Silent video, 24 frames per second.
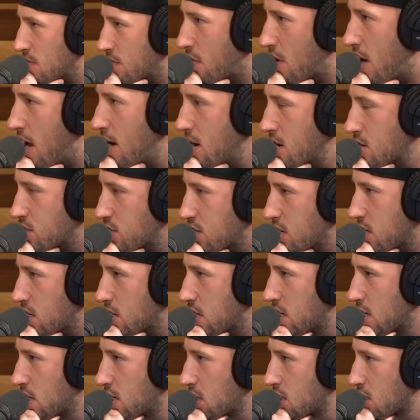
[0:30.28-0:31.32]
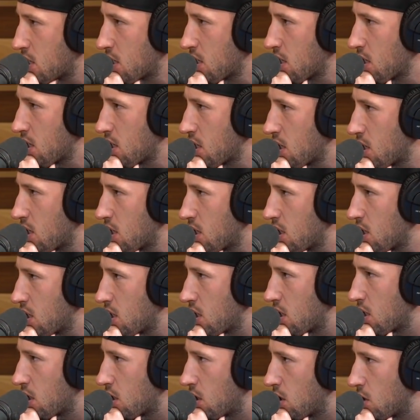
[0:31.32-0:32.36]
Yeah, but energy. What about Nesquik? Isn't
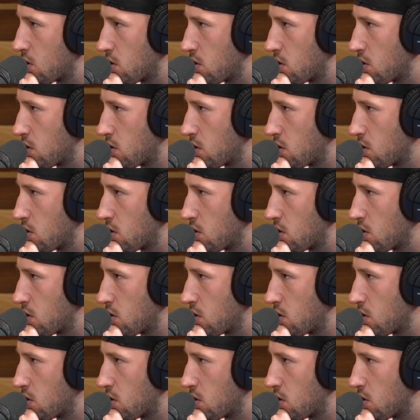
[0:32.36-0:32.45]
that kind of